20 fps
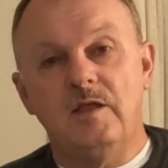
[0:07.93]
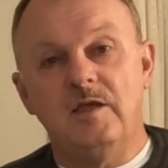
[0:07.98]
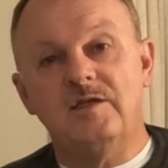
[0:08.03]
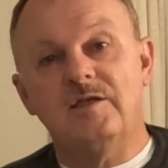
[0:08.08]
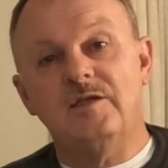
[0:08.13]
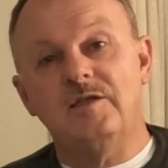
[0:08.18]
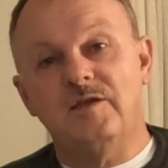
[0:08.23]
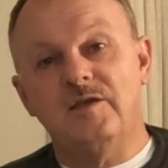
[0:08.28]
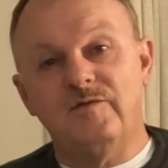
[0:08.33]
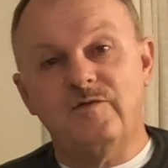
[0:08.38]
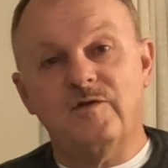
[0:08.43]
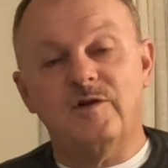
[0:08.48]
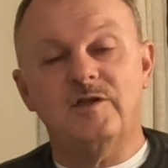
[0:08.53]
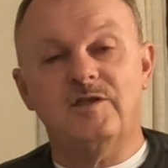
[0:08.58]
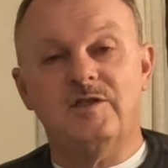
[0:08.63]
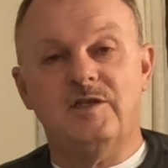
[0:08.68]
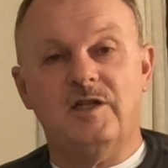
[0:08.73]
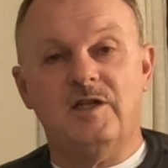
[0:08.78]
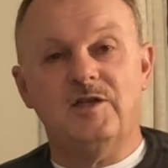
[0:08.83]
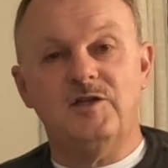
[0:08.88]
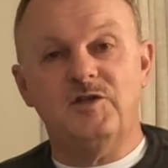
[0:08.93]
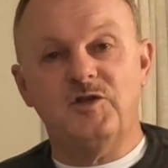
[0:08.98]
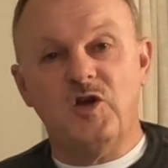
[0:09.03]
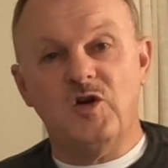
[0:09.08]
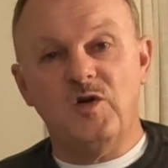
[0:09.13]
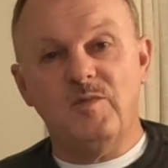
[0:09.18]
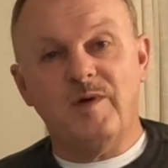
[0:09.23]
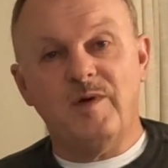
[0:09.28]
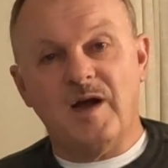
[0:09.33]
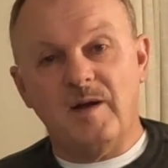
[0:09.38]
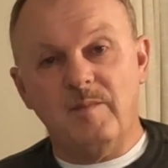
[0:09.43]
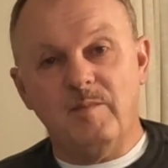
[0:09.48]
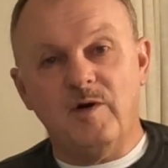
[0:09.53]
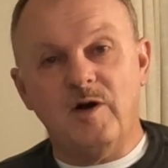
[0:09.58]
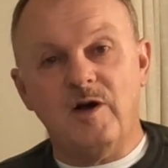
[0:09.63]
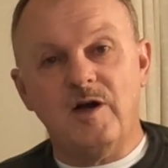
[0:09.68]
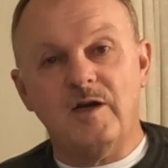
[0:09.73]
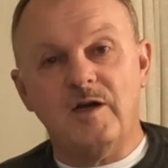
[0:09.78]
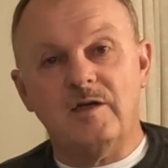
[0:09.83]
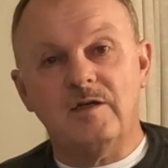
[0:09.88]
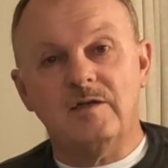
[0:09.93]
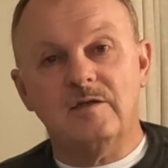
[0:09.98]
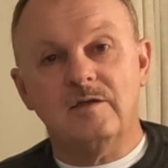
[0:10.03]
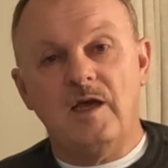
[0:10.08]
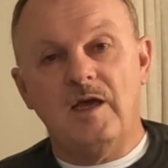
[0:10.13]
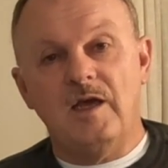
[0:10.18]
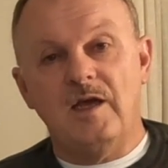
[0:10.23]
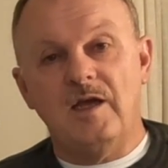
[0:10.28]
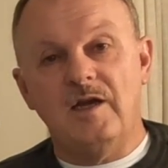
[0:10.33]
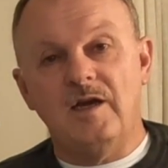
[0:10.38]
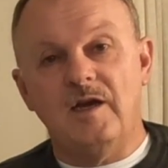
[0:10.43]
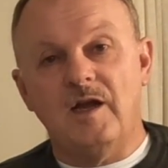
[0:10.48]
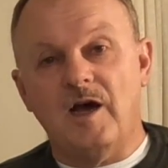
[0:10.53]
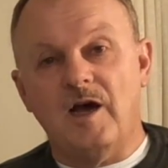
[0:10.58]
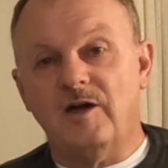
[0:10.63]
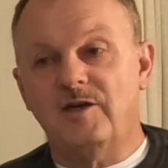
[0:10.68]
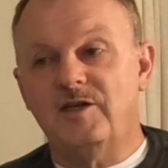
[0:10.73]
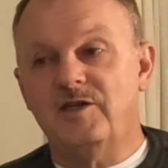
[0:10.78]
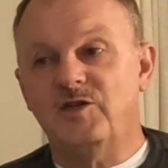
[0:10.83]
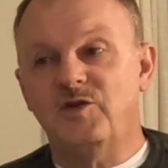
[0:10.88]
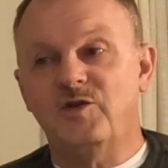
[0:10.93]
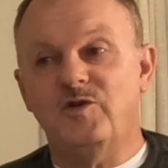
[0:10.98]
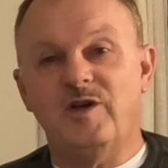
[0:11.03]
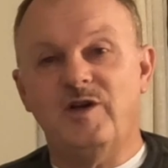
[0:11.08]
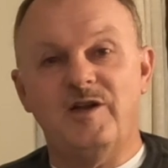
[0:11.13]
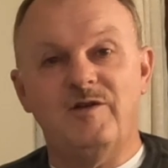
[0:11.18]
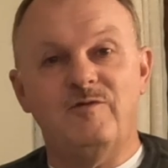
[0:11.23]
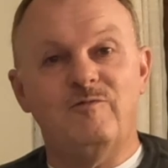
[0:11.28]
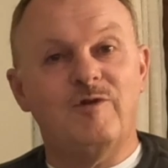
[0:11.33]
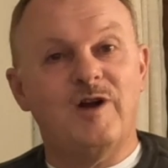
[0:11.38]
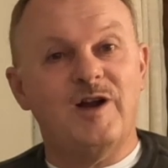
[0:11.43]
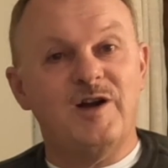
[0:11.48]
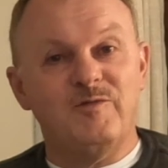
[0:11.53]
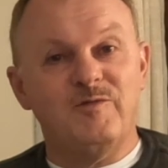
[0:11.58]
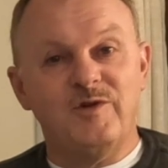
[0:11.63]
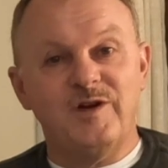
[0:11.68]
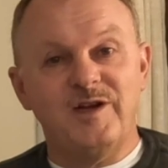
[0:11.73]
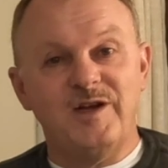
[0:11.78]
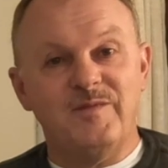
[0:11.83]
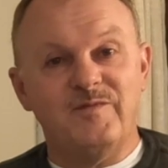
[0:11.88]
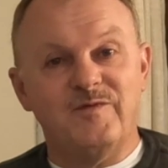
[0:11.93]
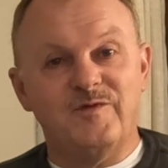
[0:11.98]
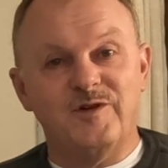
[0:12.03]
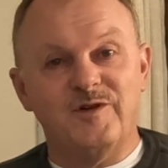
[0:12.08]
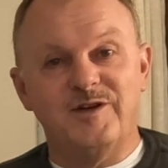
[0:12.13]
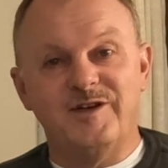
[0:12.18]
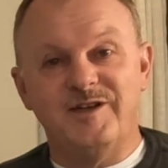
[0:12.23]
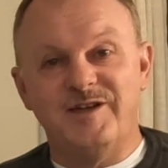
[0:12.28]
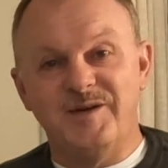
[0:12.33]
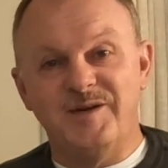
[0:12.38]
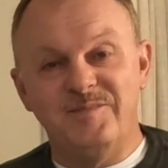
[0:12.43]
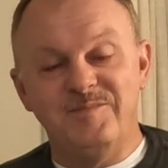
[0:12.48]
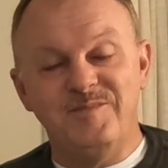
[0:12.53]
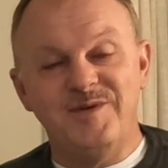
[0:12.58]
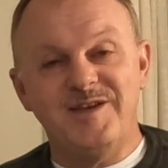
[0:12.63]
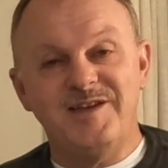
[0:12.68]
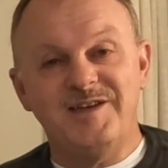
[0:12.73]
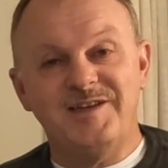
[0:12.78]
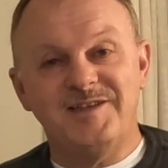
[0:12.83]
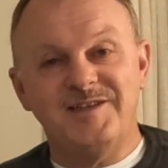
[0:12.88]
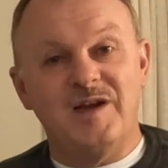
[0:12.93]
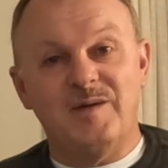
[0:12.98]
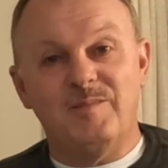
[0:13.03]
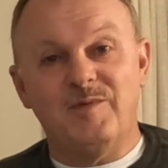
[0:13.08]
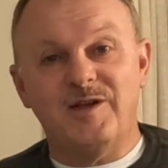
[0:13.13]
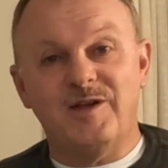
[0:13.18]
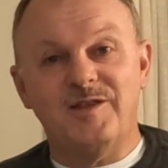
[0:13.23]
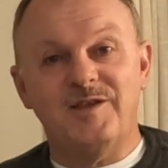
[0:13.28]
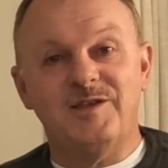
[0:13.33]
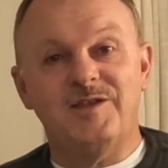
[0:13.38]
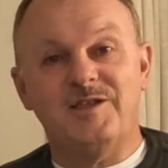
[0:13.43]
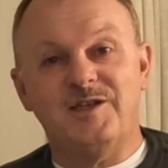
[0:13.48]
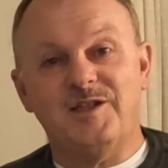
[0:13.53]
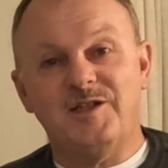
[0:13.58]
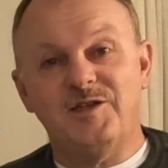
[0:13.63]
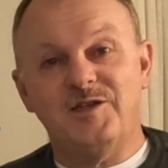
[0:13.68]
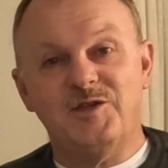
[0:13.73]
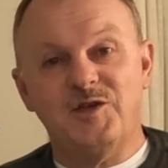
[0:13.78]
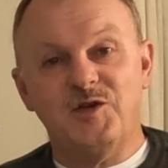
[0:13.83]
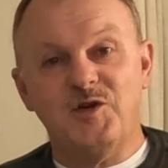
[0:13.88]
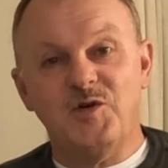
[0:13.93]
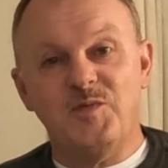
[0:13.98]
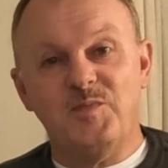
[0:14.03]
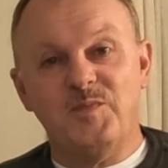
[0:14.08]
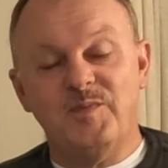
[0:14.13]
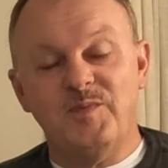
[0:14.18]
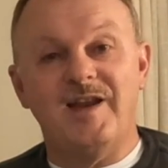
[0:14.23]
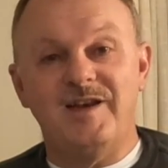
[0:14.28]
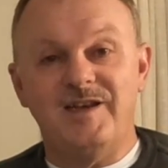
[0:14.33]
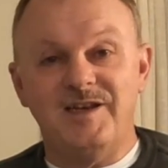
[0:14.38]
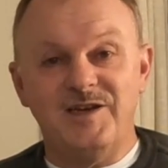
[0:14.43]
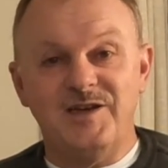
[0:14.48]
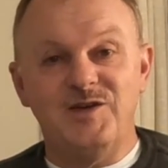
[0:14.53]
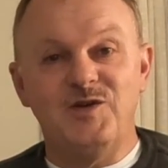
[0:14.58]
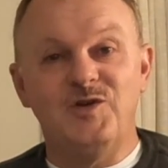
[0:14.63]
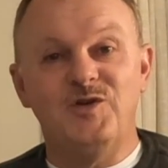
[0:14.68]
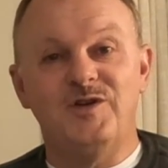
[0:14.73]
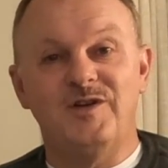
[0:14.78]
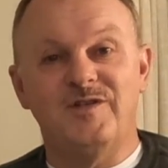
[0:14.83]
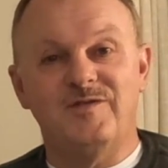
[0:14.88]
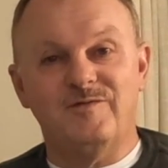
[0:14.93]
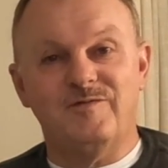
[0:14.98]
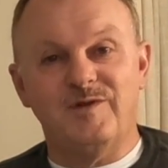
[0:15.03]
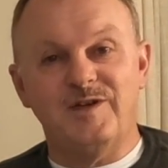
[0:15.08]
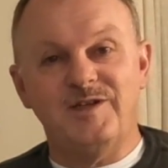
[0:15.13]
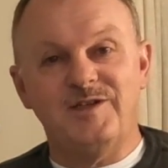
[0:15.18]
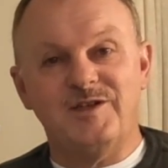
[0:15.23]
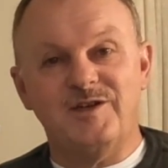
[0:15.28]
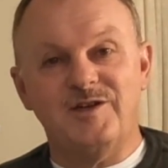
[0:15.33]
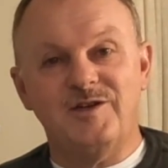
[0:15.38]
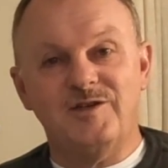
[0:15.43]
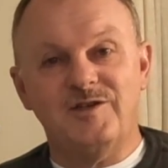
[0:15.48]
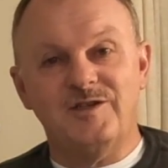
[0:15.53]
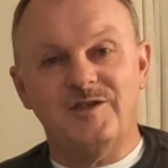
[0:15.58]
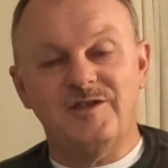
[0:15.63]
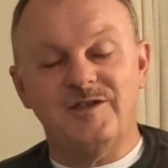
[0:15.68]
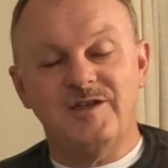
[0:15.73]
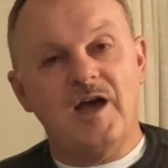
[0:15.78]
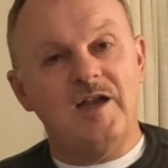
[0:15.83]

This is the first telescope I bought, and I'll just go ahead right away up front and admit, when I bought this telescope, I didn't do enough research.